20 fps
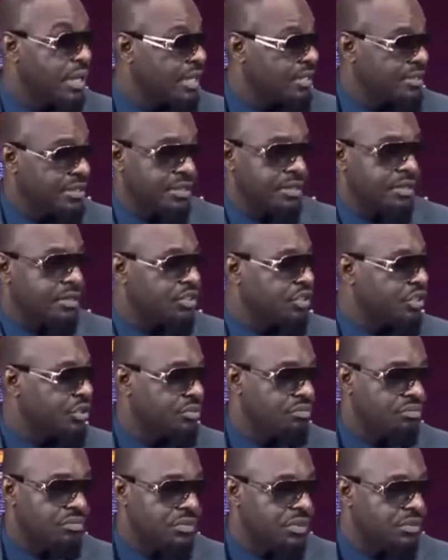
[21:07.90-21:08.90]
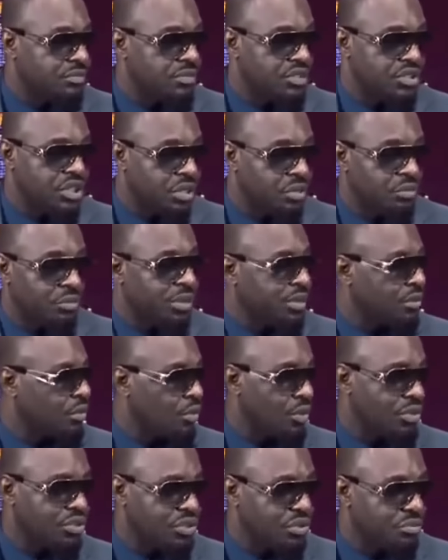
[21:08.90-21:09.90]
Next thing, the gentleman in
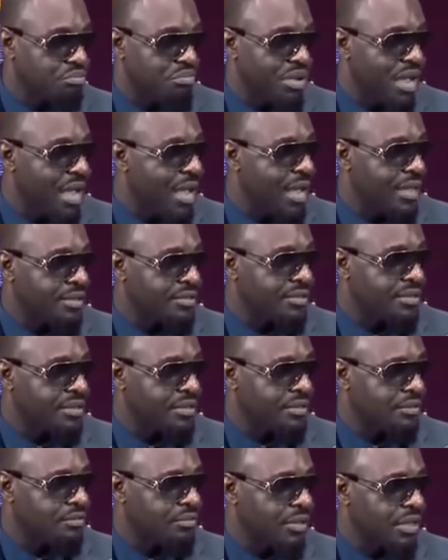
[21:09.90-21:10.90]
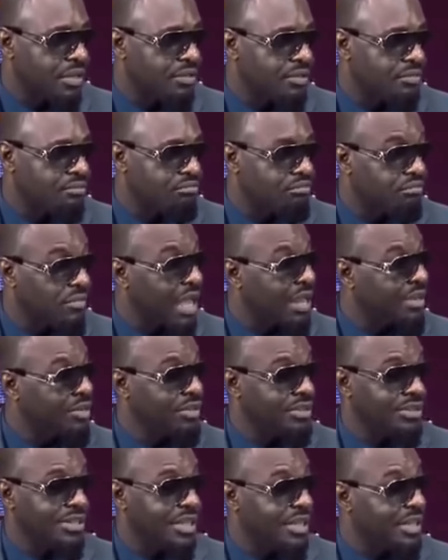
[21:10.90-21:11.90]
question passed, and I
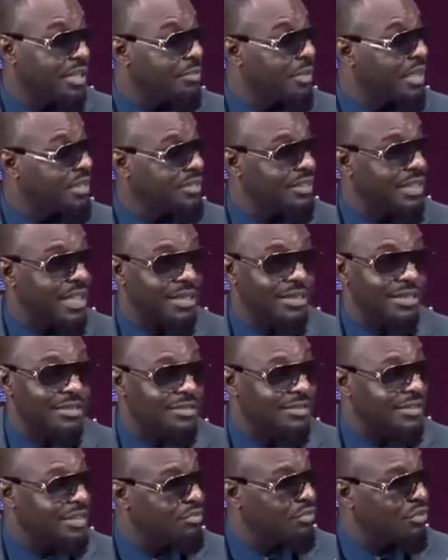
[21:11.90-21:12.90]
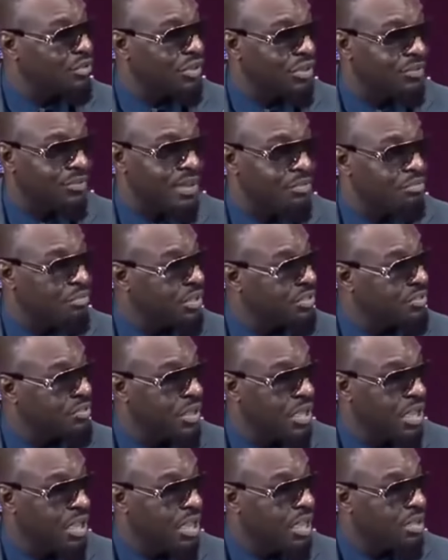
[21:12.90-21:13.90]
looked at him. I still had the same look of
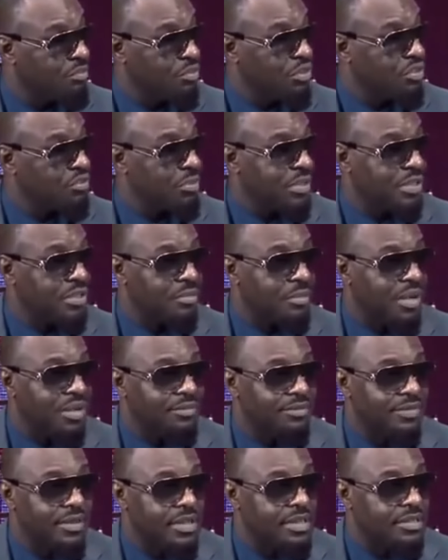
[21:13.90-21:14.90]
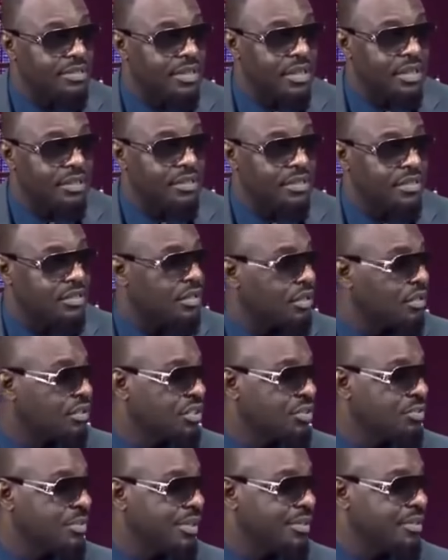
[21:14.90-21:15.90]
amusement on my face, and he
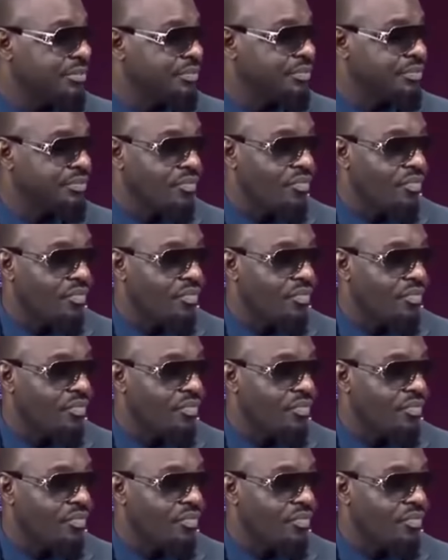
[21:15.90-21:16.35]
touched me.